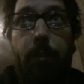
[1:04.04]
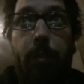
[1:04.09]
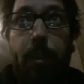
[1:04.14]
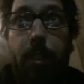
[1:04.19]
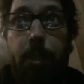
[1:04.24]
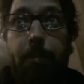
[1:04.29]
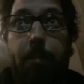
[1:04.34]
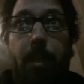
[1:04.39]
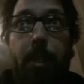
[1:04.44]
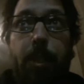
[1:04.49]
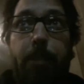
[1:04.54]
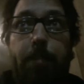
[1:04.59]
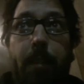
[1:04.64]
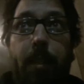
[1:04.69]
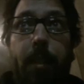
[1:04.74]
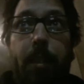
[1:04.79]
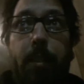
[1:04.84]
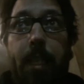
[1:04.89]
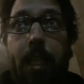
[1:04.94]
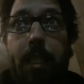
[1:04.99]
for a small
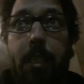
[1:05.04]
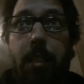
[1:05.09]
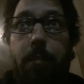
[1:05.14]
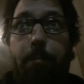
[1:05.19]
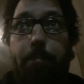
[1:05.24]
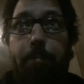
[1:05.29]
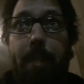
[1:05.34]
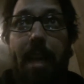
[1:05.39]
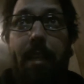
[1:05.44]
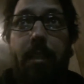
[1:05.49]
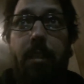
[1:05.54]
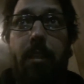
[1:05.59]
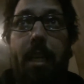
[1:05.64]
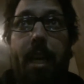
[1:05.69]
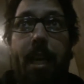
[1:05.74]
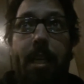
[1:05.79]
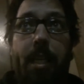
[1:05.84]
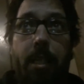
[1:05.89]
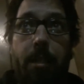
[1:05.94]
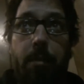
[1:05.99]
spear, tries a
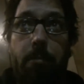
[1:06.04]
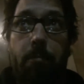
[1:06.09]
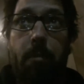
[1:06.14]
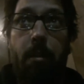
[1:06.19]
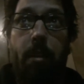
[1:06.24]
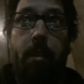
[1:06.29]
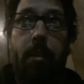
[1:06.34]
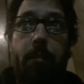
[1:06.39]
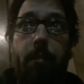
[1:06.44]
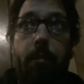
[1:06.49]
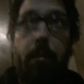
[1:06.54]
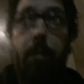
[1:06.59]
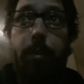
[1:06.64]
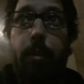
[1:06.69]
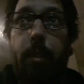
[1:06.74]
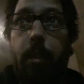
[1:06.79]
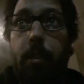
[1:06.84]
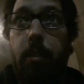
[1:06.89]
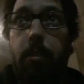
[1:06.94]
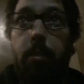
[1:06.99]
backslide, doesn't work, whips
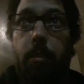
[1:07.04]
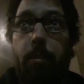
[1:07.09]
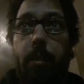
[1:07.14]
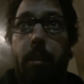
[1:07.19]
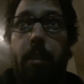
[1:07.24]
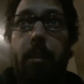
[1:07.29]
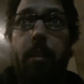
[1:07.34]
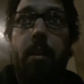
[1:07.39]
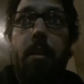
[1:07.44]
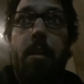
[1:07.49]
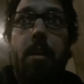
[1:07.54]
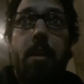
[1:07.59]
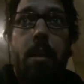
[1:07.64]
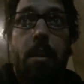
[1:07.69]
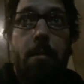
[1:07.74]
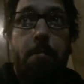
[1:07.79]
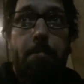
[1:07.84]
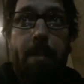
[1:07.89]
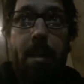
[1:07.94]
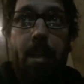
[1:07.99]
her to the corner.
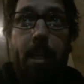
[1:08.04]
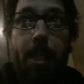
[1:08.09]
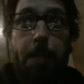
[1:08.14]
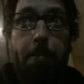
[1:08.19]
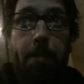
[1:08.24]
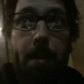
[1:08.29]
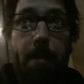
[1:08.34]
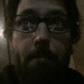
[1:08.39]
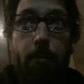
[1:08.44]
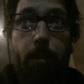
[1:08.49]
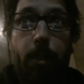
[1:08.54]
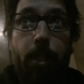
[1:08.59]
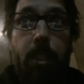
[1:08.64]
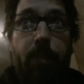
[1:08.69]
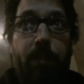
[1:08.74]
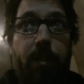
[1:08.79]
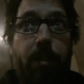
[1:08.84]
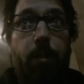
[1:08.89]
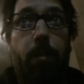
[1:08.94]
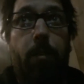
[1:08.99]
Bayley springboards
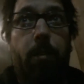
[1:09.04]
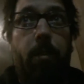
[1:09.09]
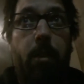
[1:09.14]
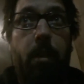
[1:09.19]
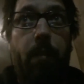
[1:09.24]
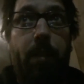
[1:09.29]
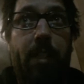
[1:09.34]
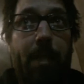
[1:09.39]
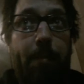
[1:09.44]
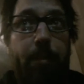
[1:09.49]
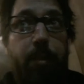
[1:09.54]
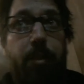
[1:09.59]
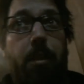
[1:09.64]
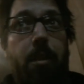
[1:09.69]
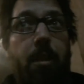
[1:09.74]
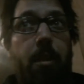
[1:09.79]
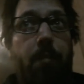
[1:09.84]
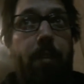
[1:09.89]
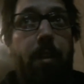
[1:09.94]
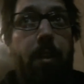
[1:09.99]
off the corner over top of
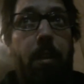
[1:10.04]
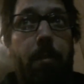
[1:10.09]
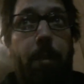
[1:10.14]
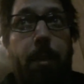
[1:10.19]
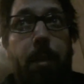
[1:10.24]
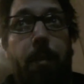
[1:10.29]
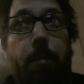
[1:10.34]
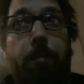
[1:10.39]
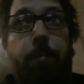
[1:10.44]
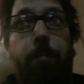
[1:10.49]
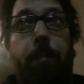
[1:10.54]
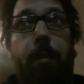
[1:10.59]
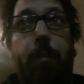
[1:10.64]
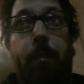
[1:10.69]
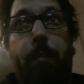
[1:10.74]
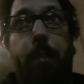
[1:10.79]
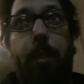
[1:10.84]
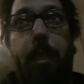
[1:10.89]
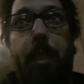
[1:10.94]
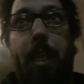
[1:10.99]
Sonny Deville with a,
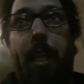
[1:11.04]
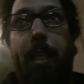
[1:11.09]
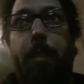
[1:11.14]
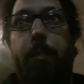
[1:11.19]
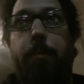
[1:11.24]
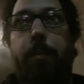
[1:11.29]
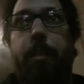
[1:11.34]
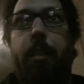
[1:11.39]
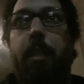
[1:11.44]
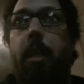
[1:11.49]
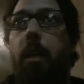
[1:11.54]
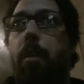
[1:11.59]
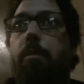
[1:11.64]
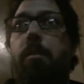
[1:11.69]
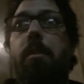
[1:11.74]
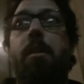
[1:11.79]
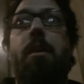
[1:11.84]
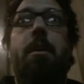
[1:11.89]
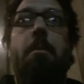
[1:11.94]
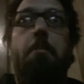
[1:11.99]
with a, with a no,
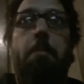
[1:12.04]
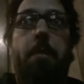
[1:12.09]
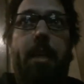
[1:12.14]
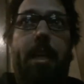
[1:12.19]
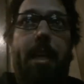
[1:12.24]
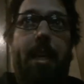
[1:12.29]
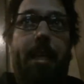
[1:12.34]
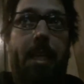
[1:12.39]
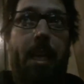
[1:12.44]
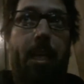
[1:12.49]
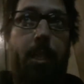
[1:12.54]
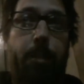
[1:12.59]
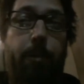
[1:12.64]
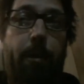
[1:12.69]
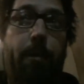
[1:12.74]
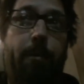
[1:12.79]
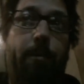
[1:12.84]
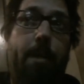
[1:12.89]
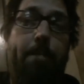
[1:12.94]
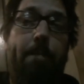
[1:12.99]
with a headlock
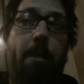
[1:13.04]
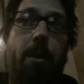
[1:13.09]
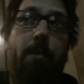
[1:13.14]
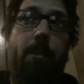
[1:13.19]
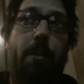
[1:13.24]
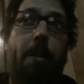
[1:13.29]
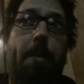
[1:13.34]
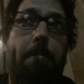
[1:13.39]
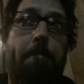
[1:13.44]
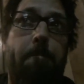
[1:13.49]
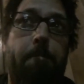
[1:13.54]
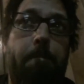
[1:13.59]
whip, whip over